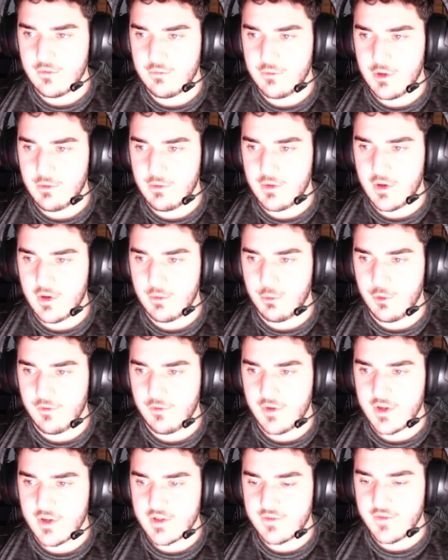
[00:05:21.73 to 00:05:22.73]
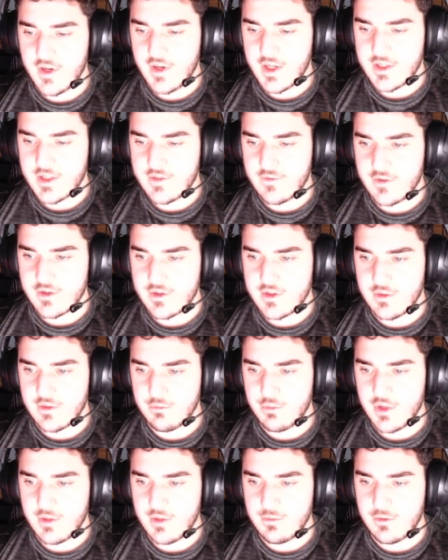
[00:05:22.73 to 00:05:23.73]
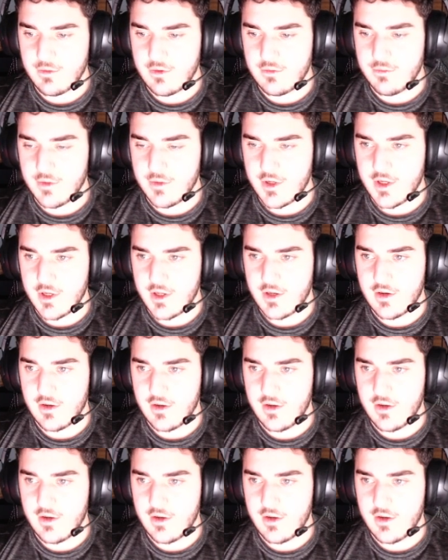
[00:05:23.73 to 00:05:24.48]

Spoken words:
Maybe not moving as fast for some people, but